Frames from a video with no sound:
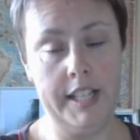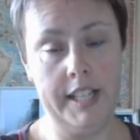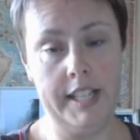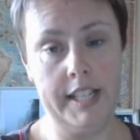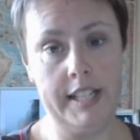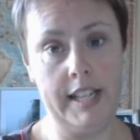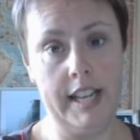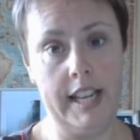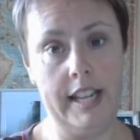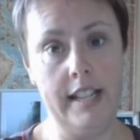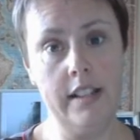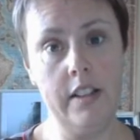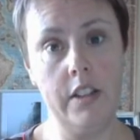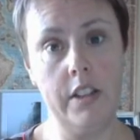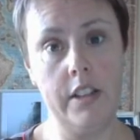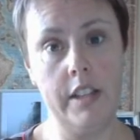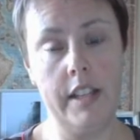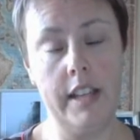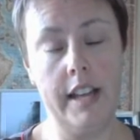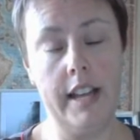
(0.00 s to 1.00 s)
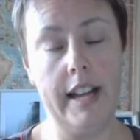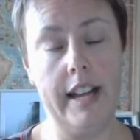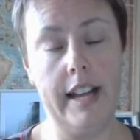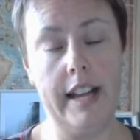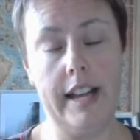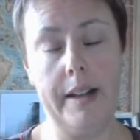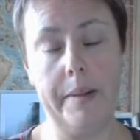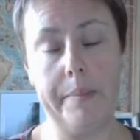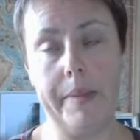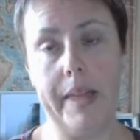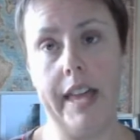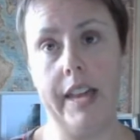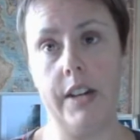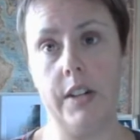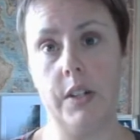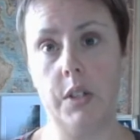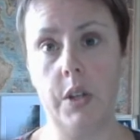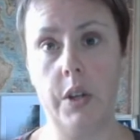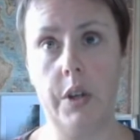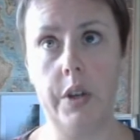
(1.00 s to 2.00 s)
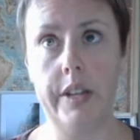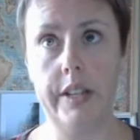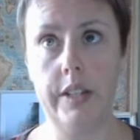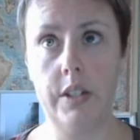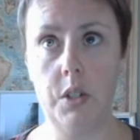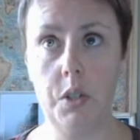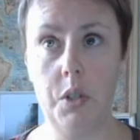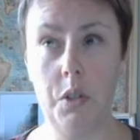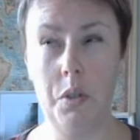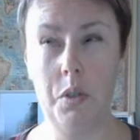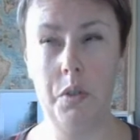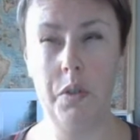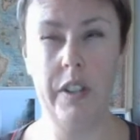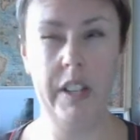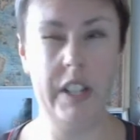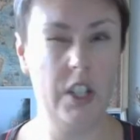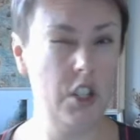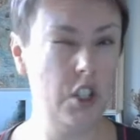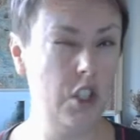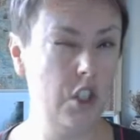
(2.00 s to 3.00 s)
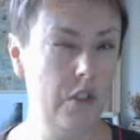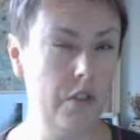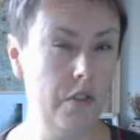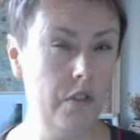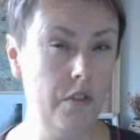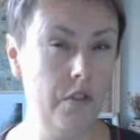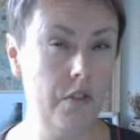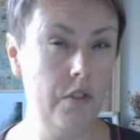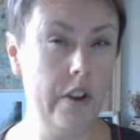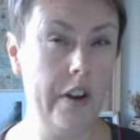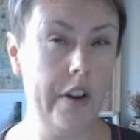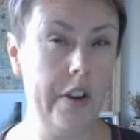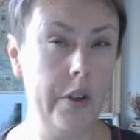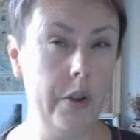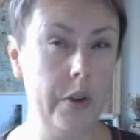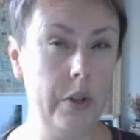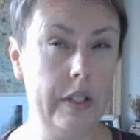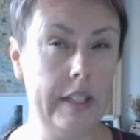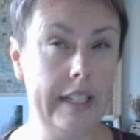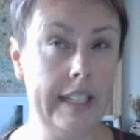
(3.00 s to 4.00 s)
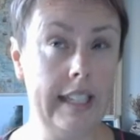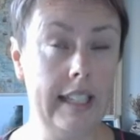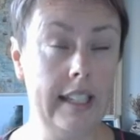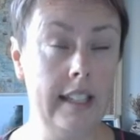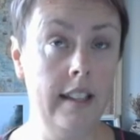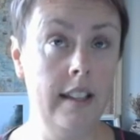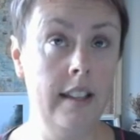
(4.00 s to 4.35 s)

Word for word: I'm not sure on the exact date for when the grand final is going to be.